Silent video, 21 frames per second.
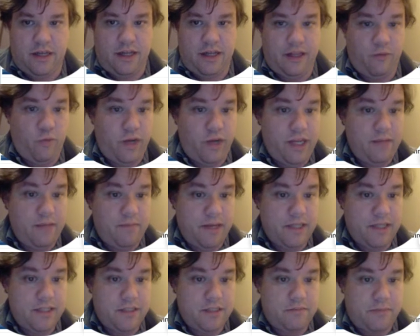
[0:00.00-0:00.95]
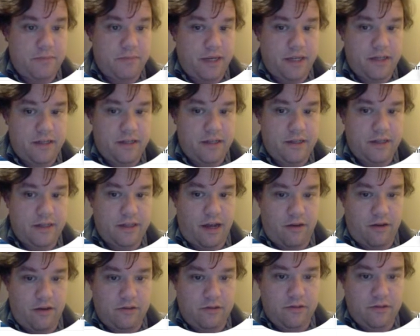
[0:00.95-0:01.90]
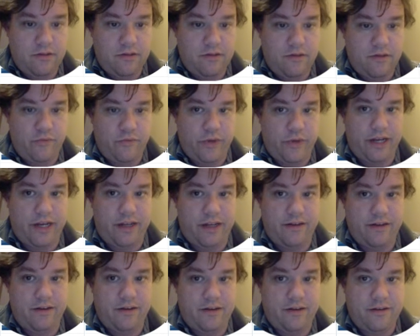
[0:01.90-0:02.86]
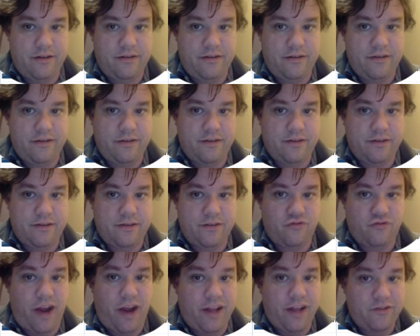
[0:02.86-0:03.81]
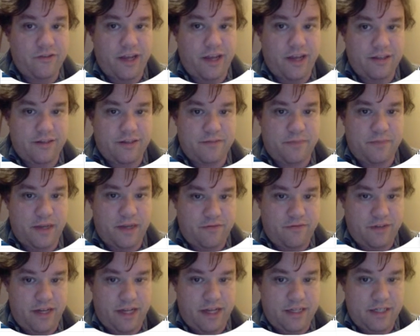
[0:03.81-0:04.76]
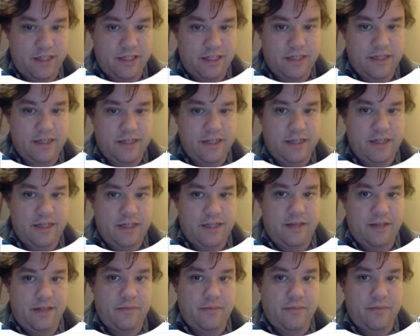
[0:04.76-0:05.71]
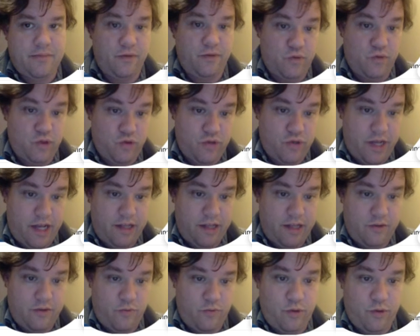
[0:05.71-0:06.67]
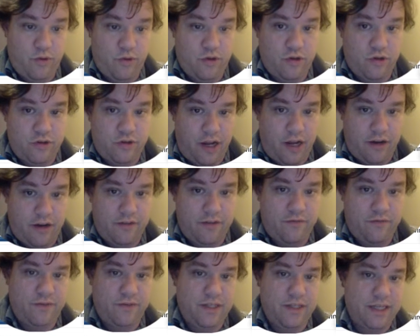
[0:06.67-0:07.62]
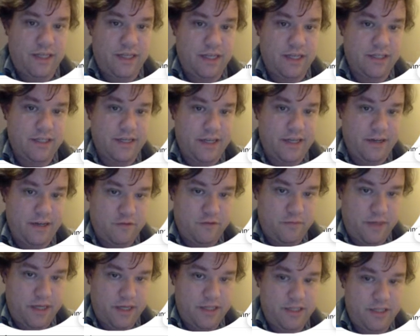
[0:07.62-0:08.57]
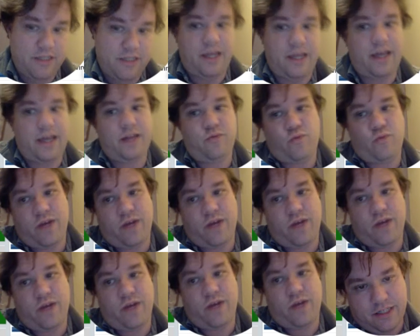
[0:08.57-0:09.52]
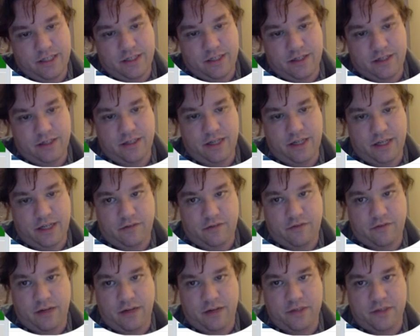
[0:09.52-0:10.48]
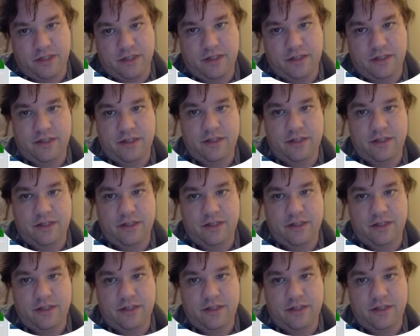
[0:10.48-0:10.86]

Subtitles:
And when he plays a spade, now we can either try to get the spade finesse, but if we do that, we will go down if East has a king of spades and West has ace of clubs.